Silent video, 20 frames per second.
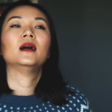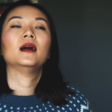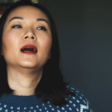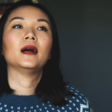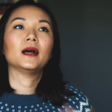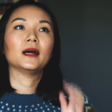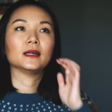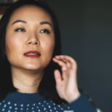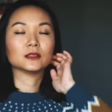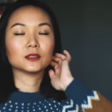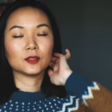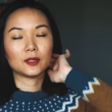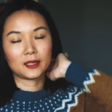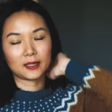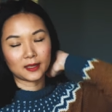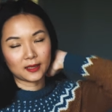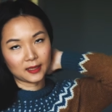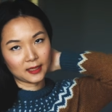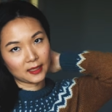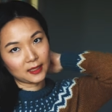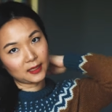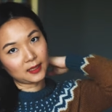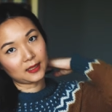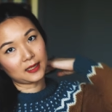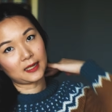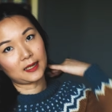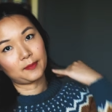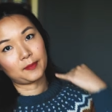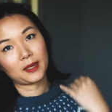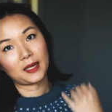Uh, so I think
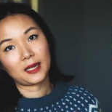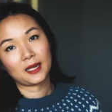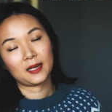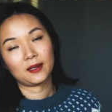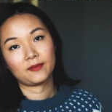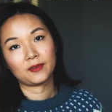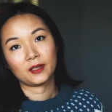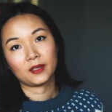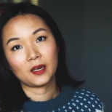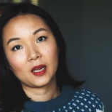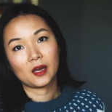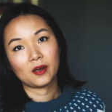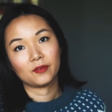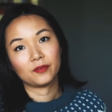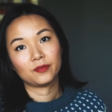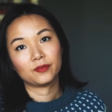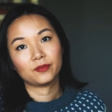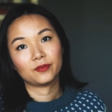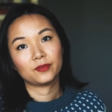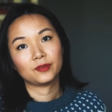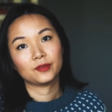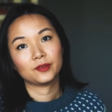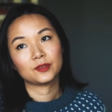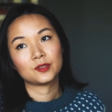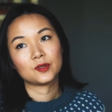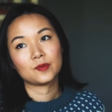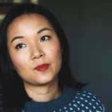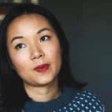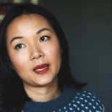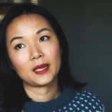I might have enough
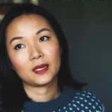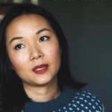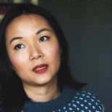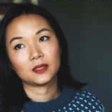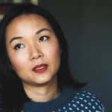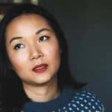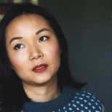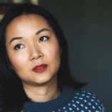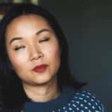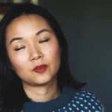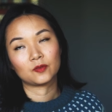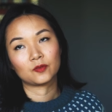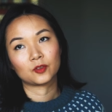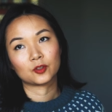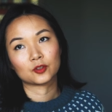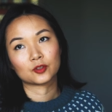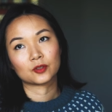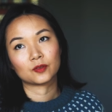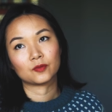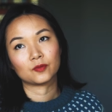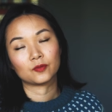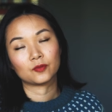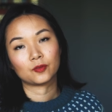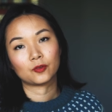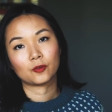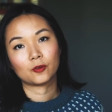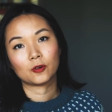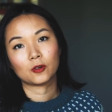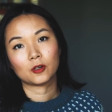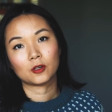to make a different version
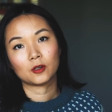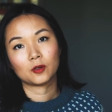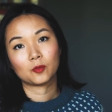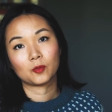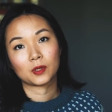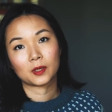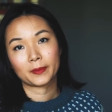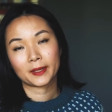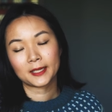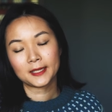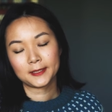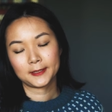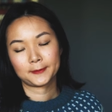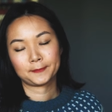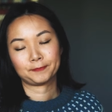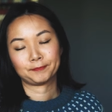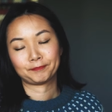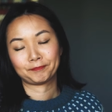for one of my kids.